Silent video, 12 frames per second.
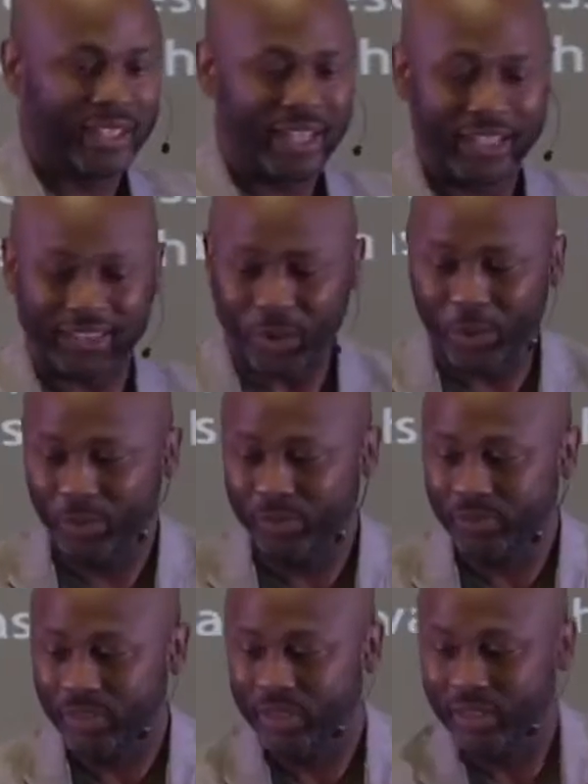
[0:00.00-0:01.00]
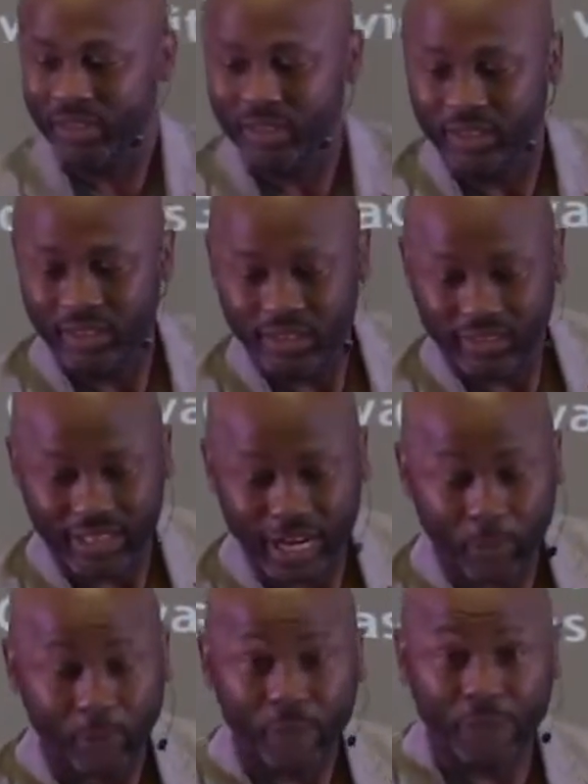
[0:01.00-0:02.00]
And so they
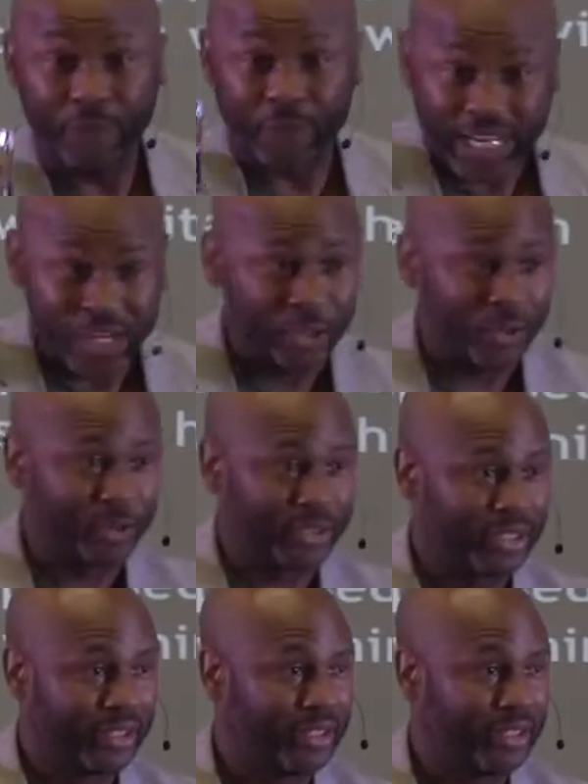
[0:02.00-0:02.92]
were filled